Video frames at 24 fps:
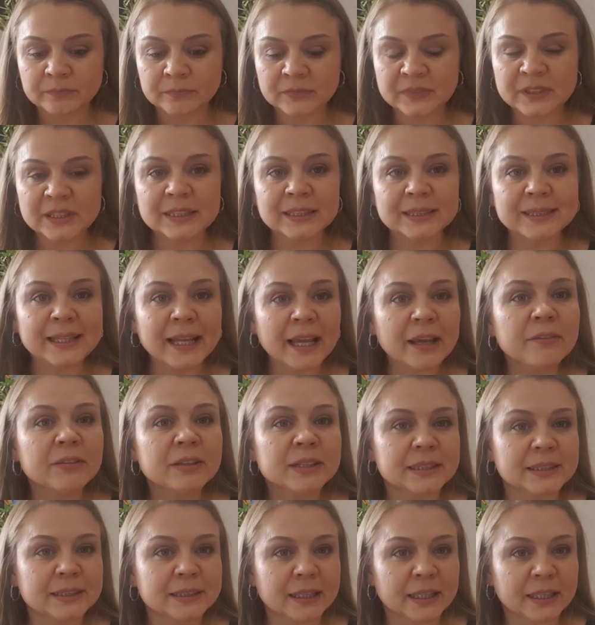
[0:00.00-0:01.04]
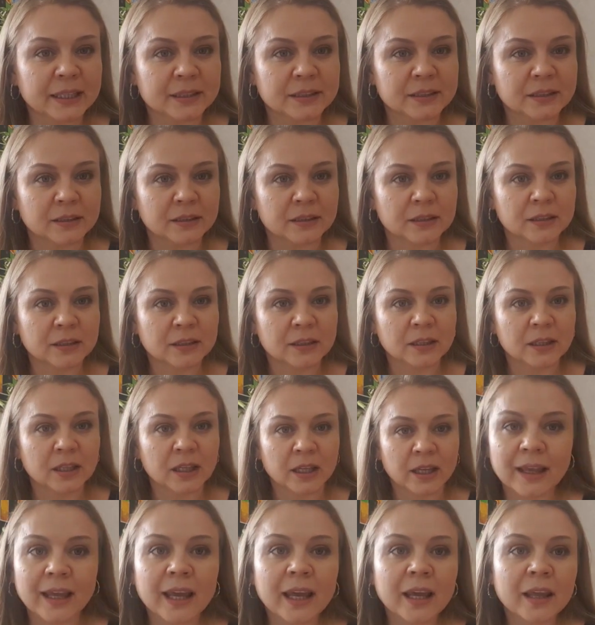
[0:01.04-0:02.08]
it's devastating
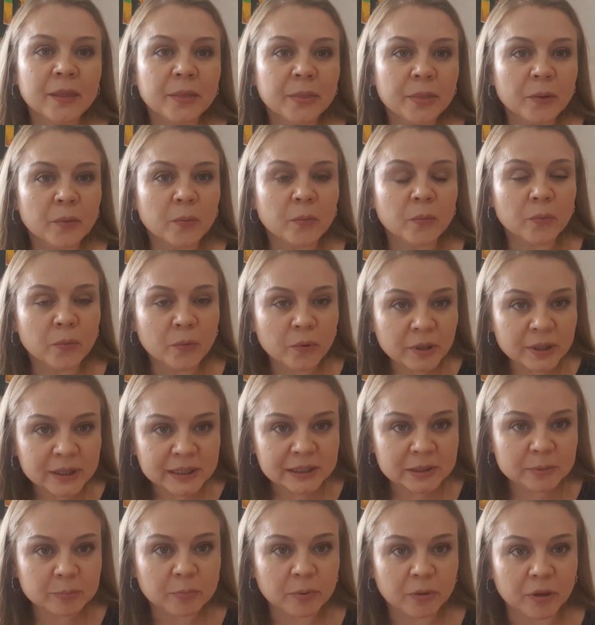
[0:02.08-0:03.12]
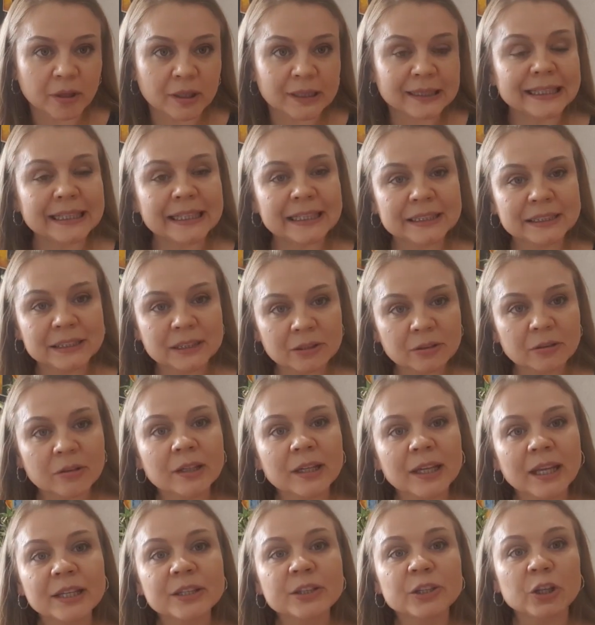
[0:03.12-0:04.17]
and the worst part is
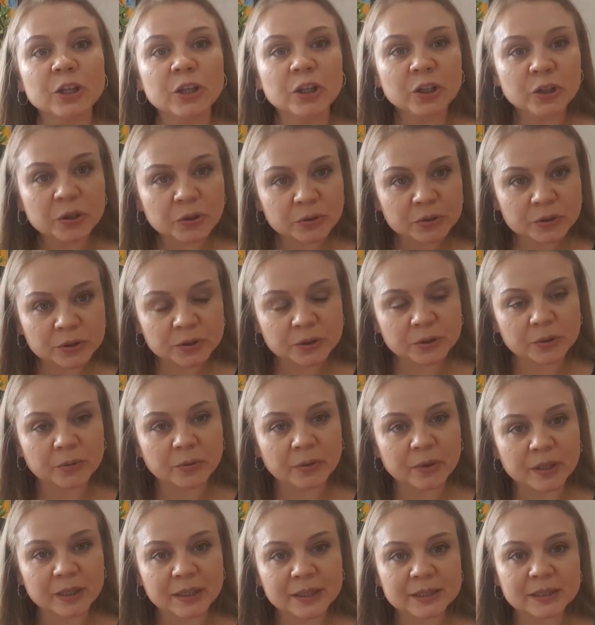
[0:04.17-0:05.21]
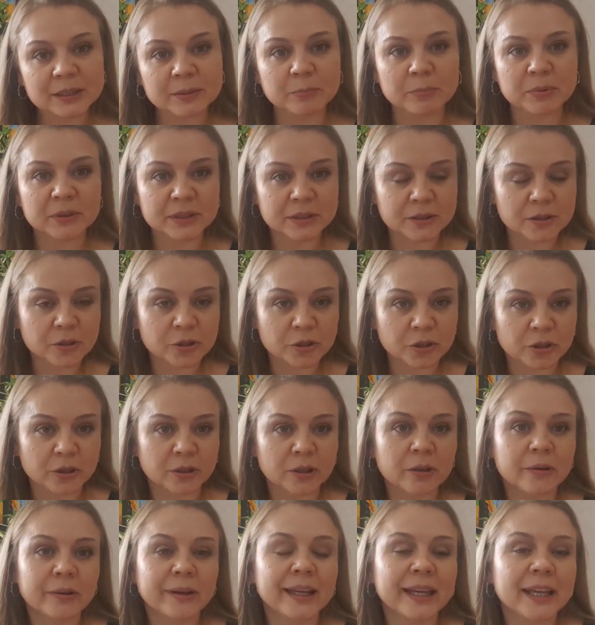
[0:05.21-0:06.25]
you're getting used to this position
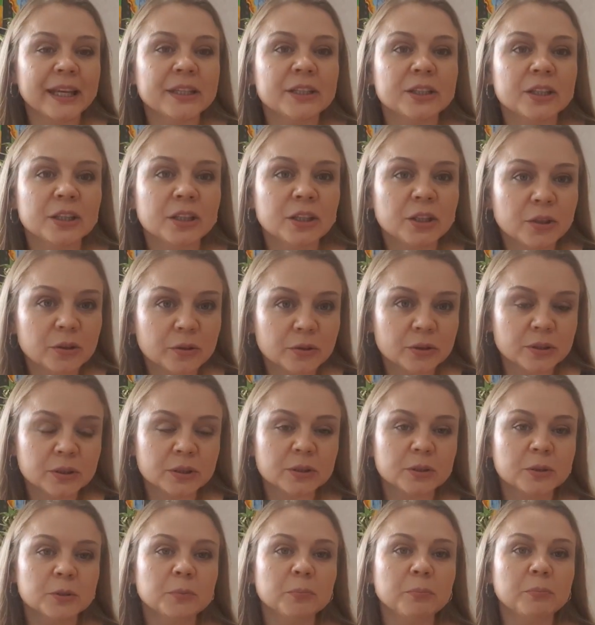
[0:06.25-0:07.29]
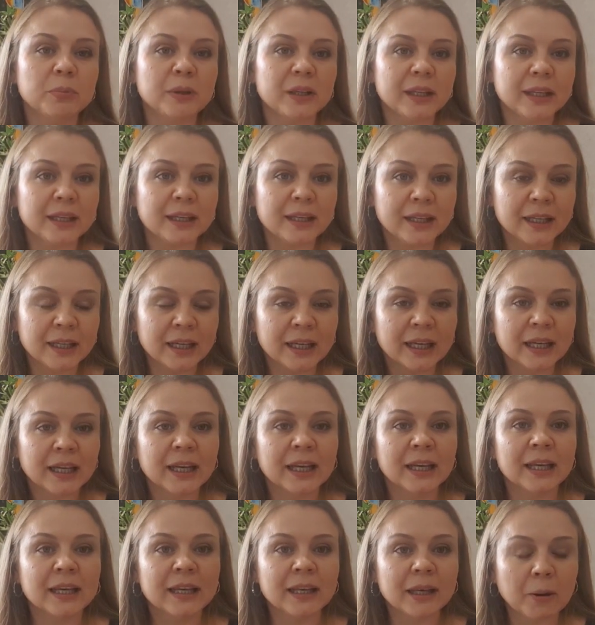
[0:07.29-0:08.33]
you're getting used to be
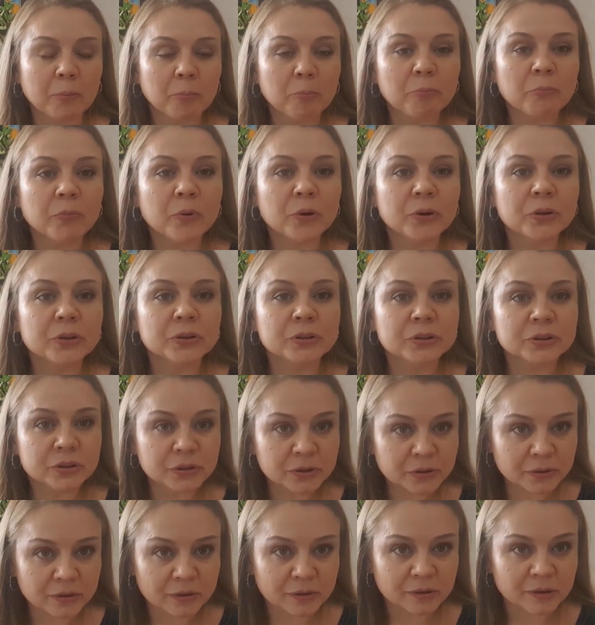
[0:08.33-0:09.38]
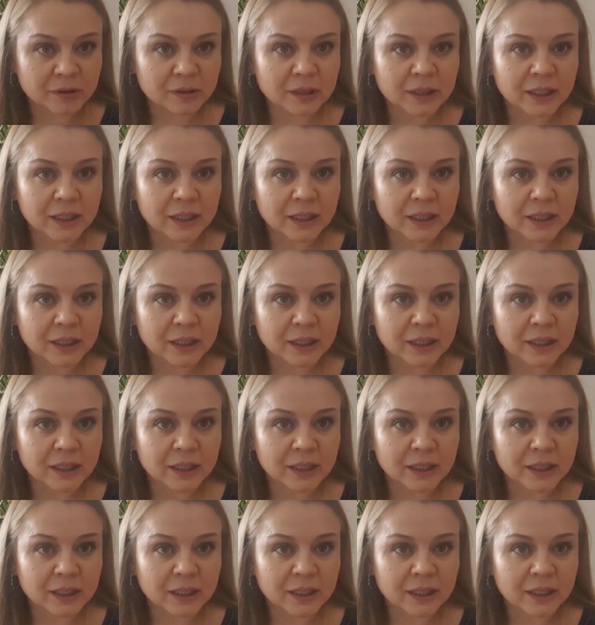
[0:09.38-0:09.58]
number two